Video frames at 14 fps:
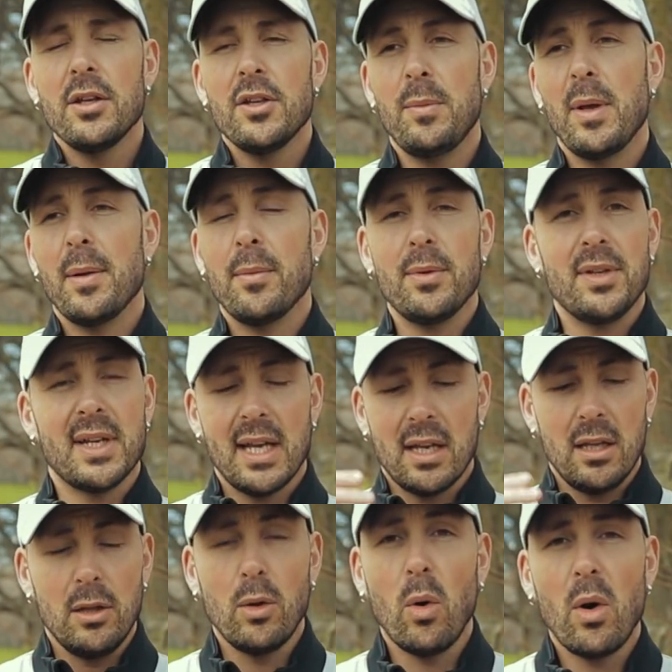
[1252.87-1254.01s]
To be able to get
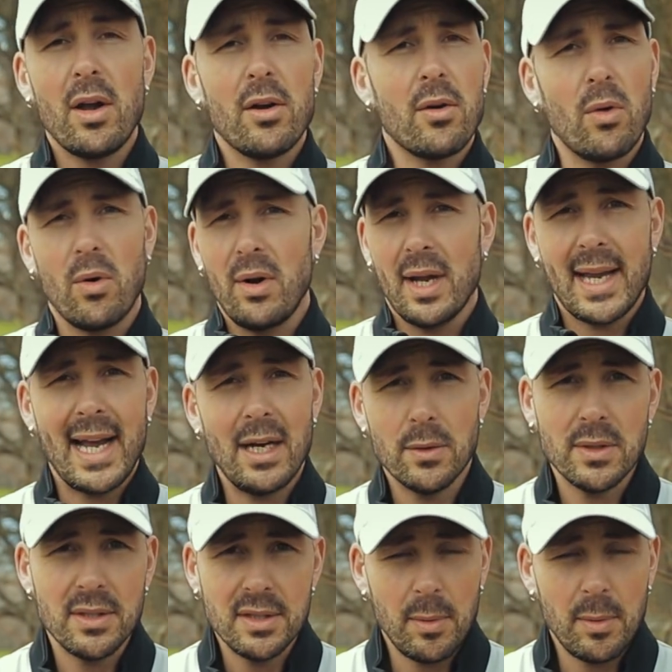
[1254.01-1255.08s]
a lawyer or an accountant,